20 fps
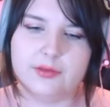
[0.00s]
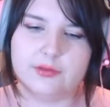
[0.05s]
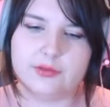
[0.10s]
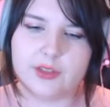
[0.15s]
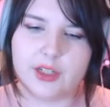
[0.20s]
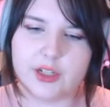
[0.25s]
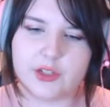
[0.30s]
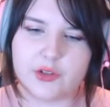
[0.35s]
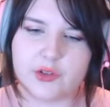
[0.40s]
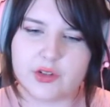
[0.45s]

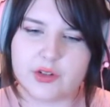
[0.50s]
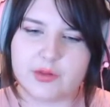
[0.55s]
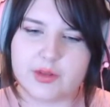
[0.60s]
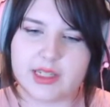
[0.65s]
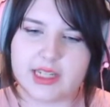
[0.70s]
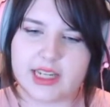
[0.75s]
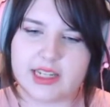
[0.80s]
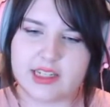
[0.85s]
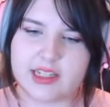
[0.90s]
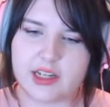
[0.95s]
I saw someone
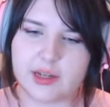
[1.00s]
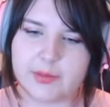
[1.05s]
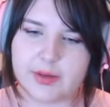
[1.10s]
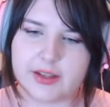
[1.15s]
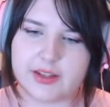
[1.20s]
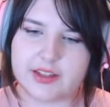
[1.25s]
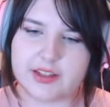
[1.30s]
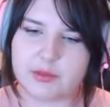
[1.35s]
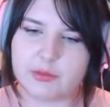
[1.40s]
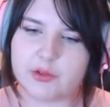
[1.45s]
say something
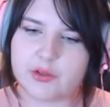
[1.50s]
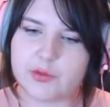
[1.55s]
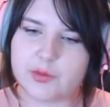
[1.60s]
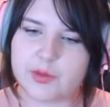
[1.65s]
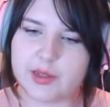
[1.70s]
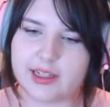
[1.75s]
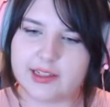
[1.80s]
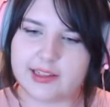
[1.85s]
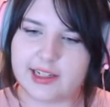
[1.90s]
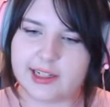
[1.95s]
about Zemus
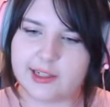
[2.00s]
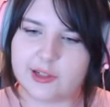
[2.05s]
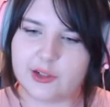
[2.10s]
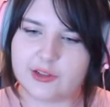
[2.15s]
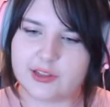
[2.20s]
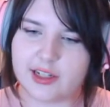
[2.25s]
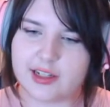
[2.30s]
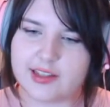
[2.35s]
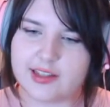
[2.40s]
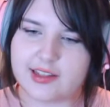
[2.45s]
being
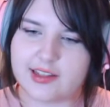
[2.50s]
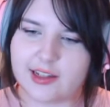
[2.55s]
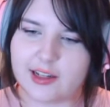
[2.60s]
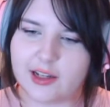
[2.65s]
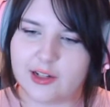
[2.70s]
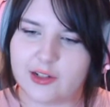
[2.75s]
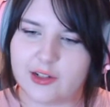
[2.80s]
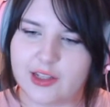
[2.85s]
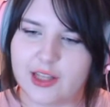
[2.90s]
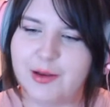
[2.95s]
TikTok dance and I
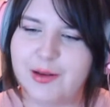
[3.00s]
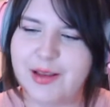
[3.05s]
can't look at